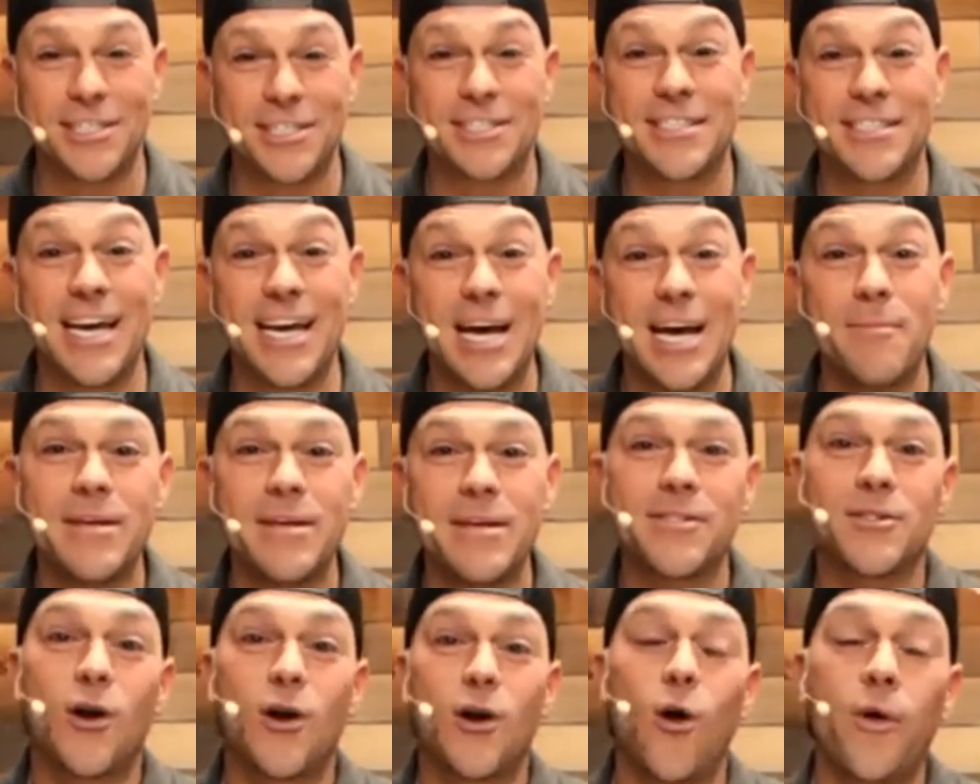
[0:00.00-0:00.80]
Tim
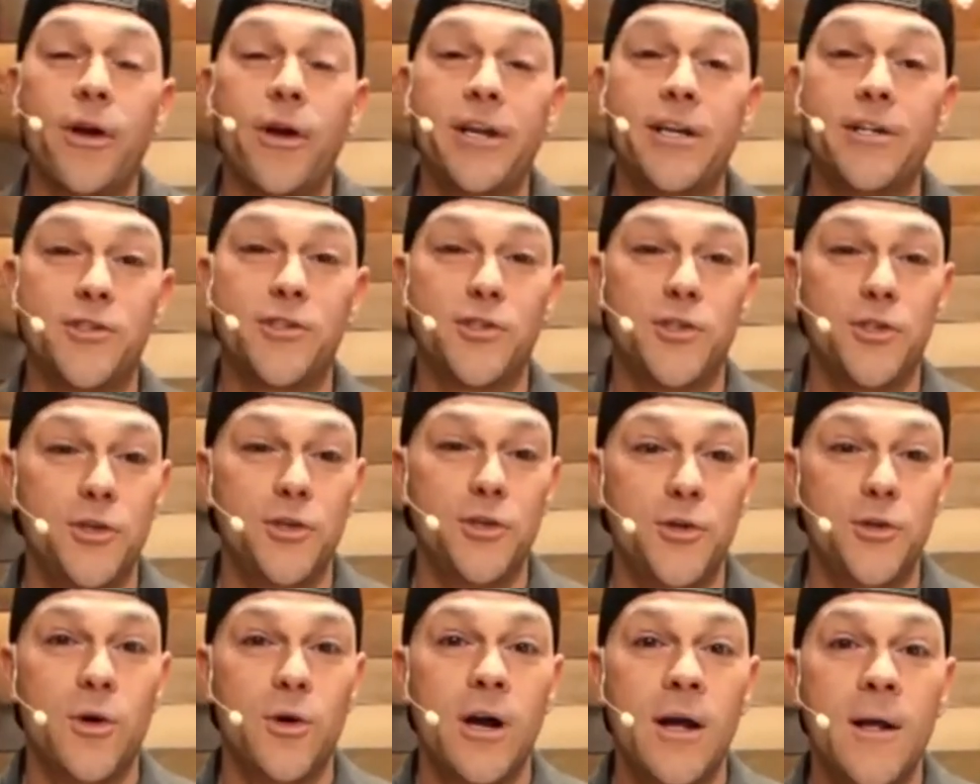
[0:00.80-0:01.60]
is going
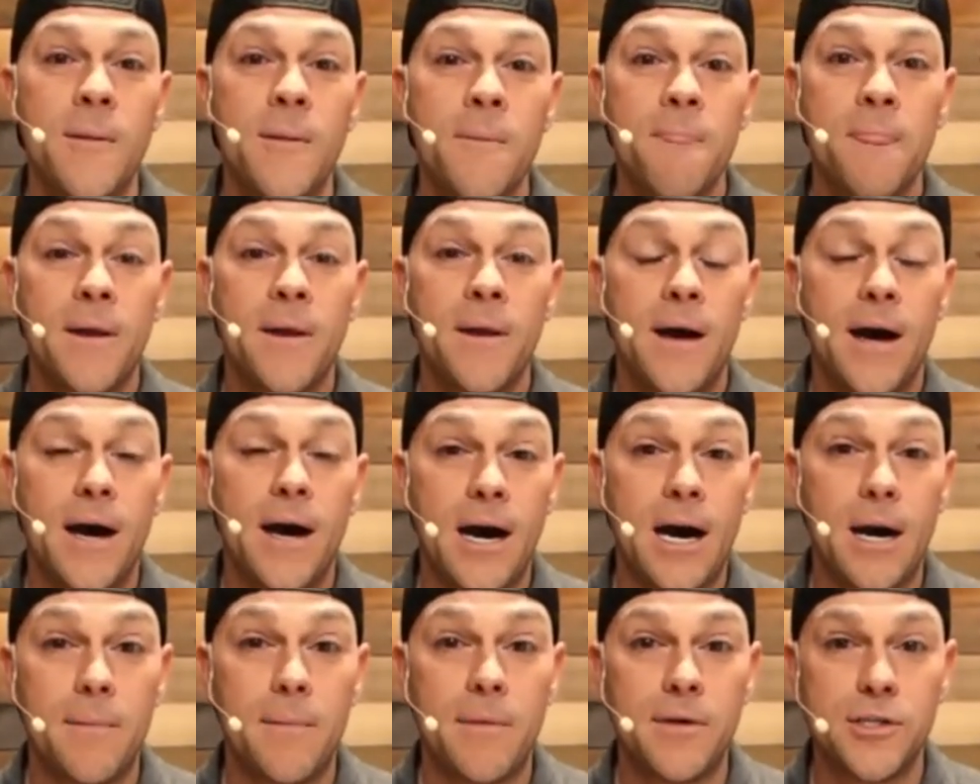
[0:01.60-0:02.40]
to
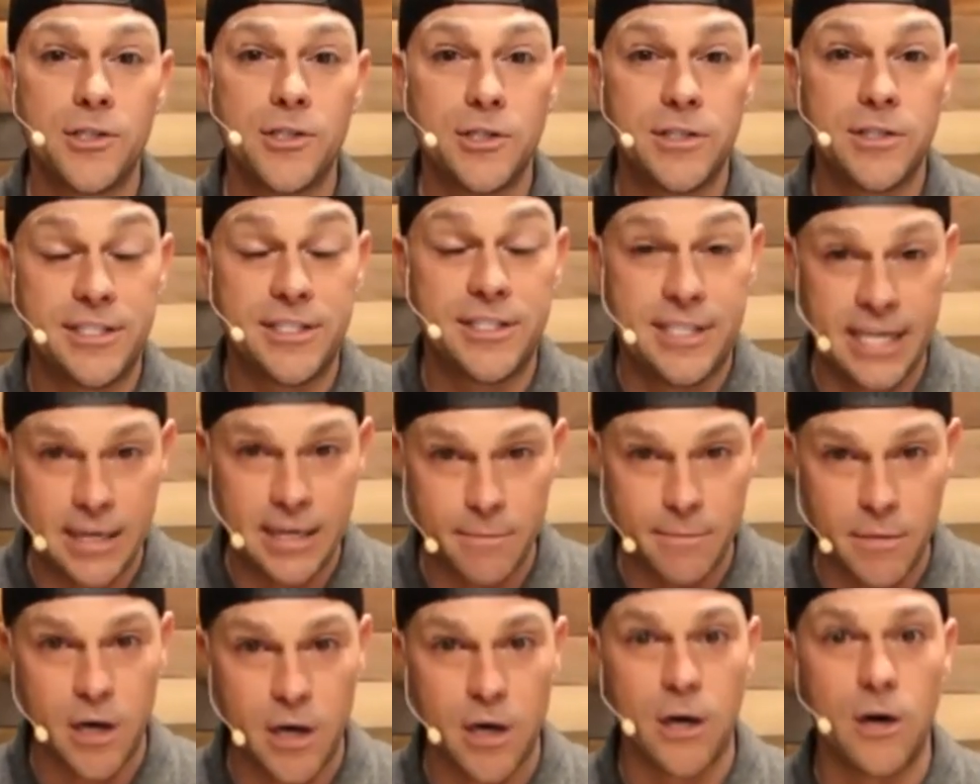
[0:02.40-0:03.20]
um
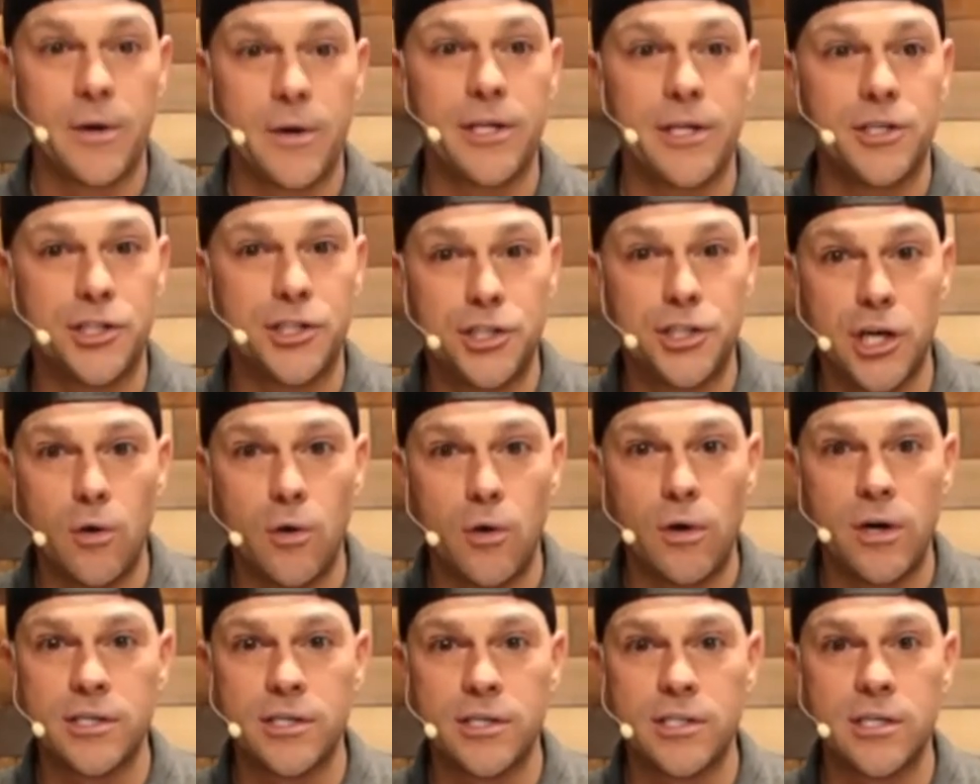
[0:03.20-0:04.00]
demo and
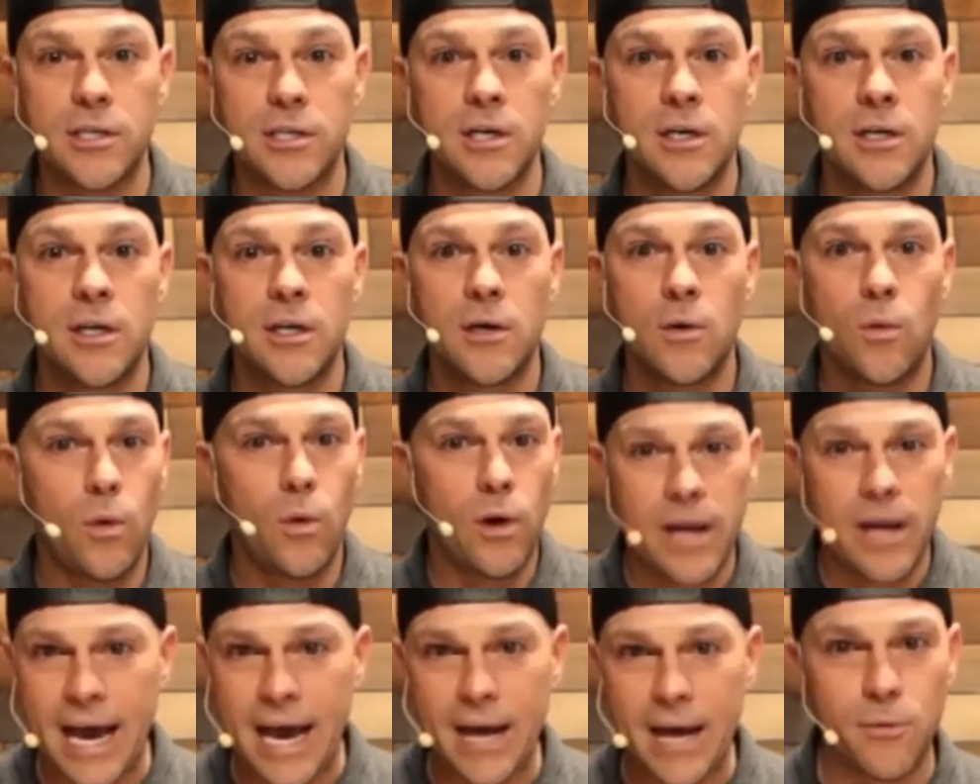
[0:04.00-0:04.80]
show us what
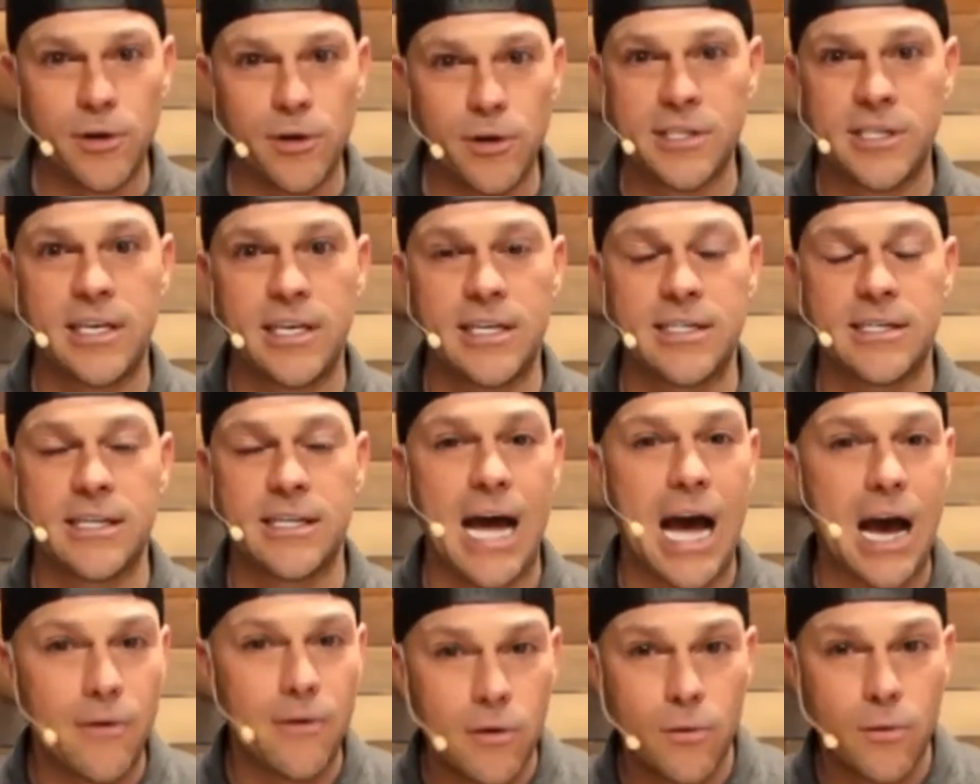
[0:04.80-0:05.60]
AdWords is and
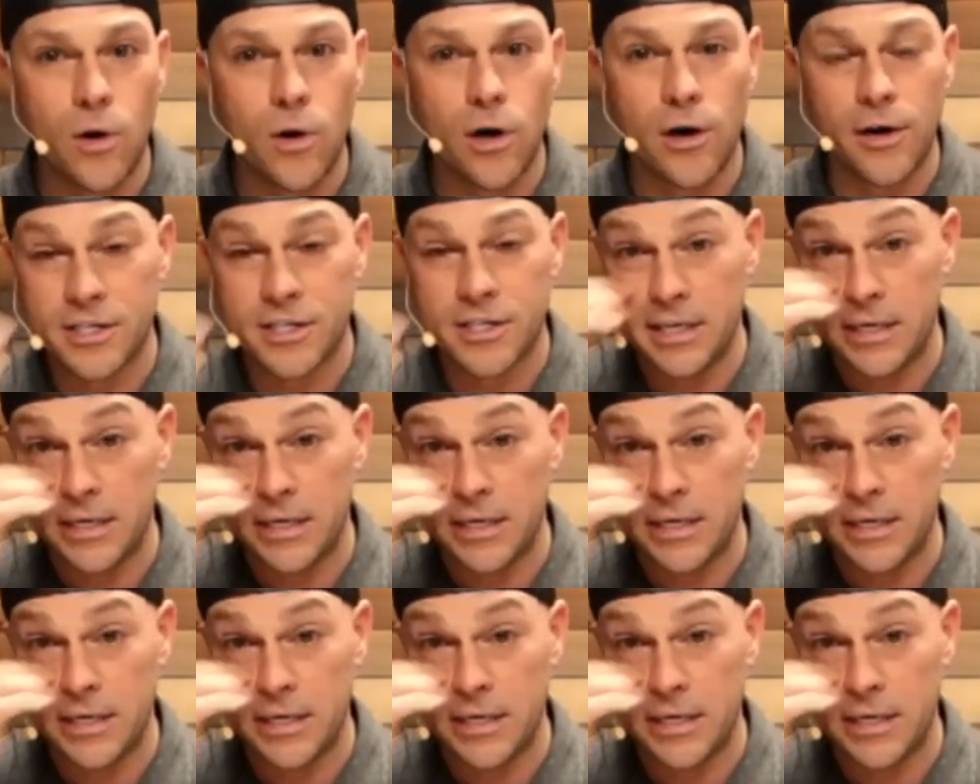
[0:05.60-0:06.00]
how it works.